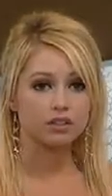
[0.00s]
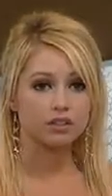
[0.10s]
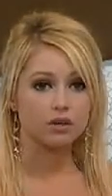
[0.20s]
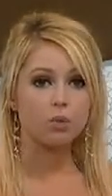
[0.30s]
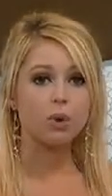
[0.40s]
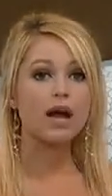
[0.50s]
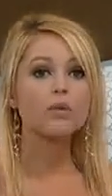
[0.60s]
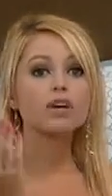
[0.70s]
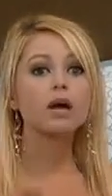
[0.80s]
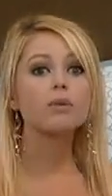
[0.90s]
Why
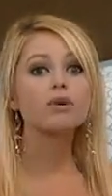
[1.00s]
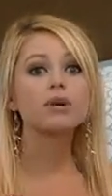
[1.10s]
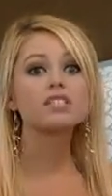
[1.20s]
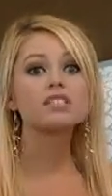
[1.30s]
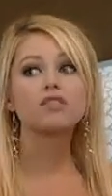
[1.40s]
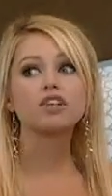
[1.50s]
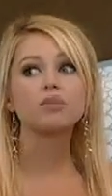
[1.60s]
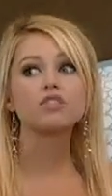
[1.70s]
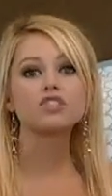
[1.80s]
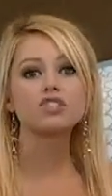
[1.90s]
would I put myself in a
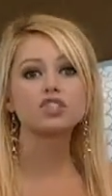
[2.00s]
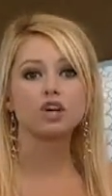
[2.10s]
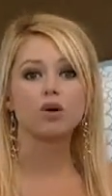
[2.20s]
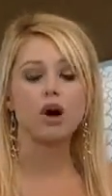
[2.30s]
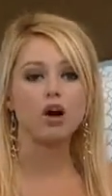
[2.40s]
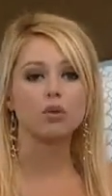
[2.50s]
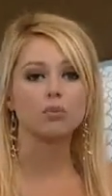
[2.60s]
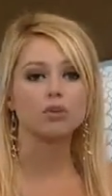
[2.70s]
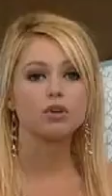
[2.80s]
position to go home?